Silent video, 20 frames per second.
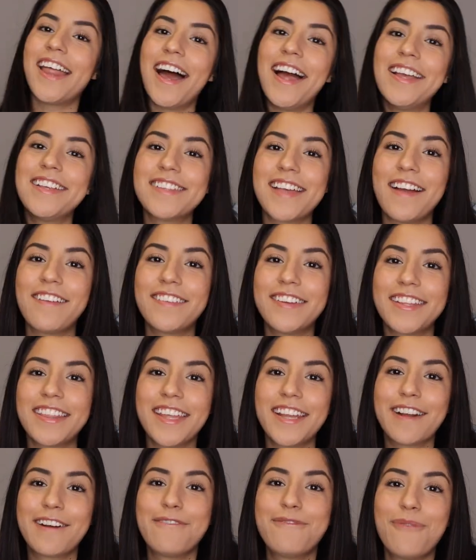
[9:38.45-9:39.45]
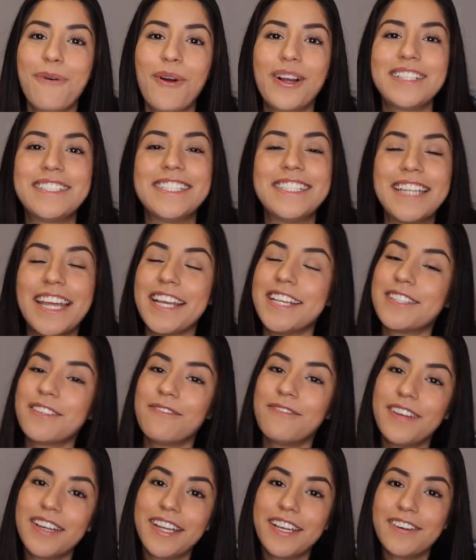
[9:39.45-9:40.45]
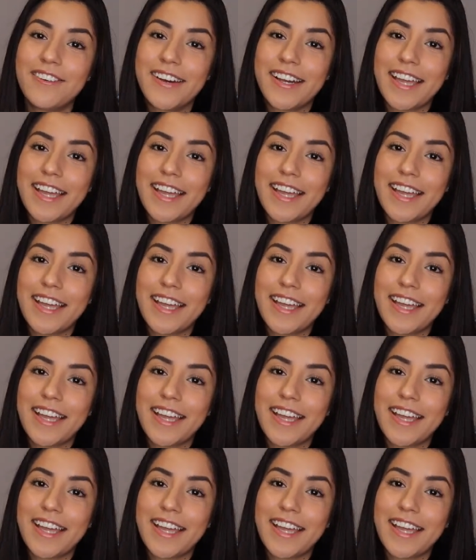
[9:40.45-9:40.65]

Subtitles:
That is everything for today's video.